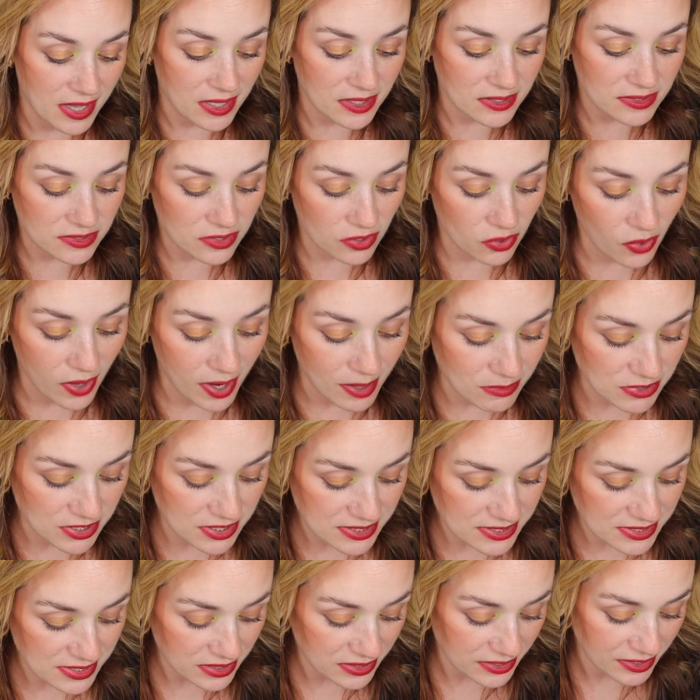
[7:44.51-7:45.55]
So I'm
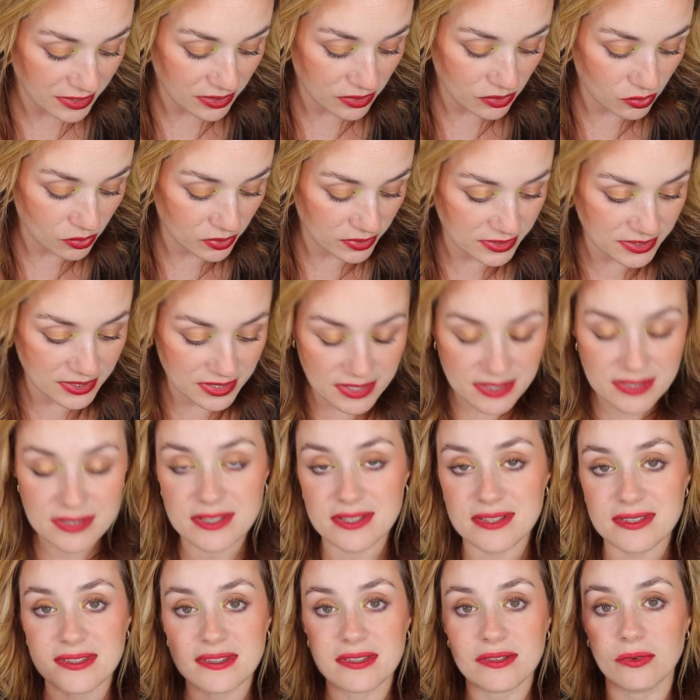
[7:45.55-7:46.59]
just telling you, this
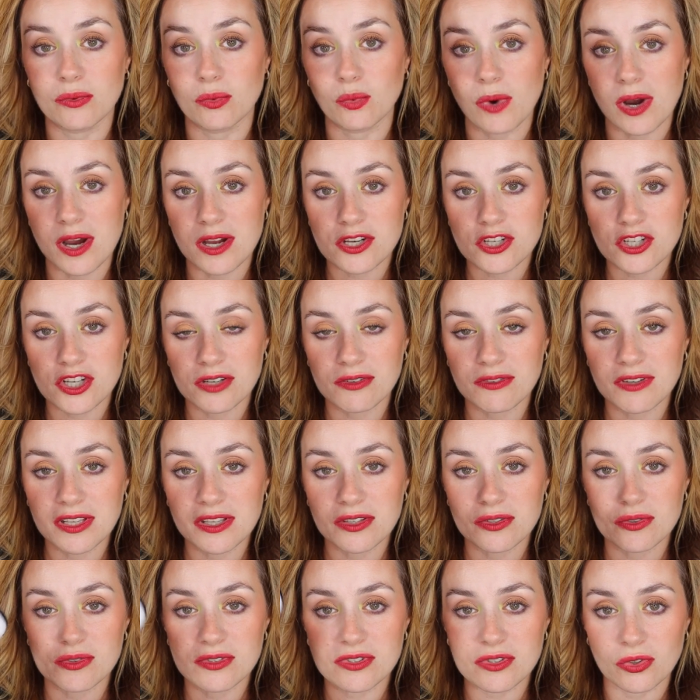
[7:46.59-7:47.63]
is wash and
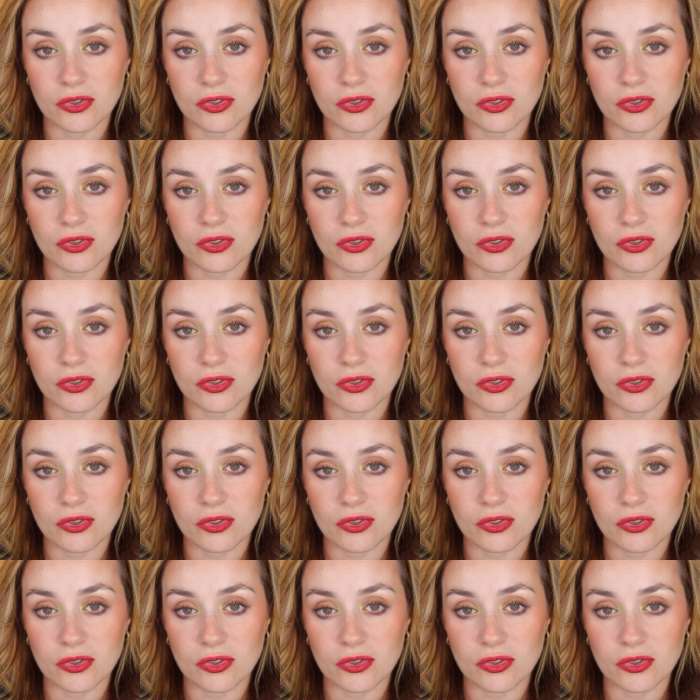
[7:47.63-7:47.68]
reuse.